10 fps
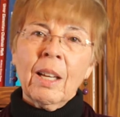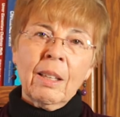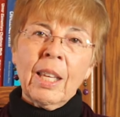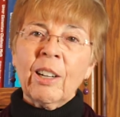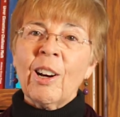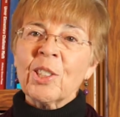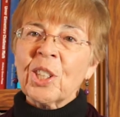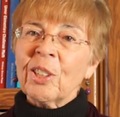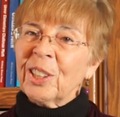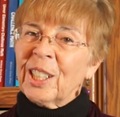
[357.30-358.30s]
They are
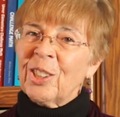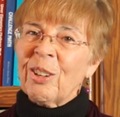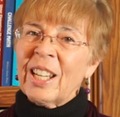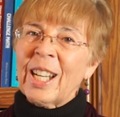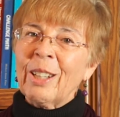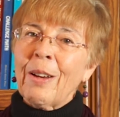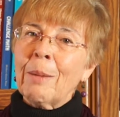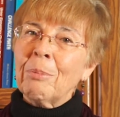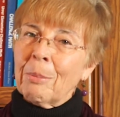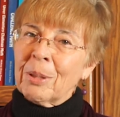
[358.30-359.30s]
also learning to identify
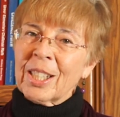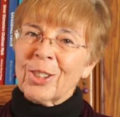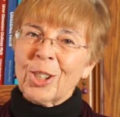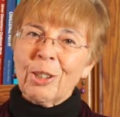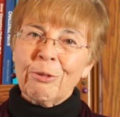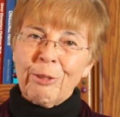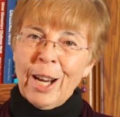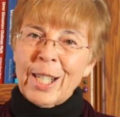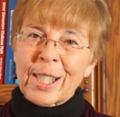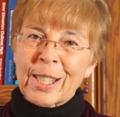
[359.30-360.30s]
prepositional
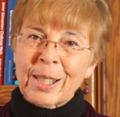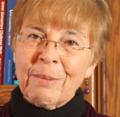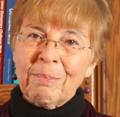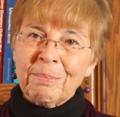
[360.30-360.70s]
phrases.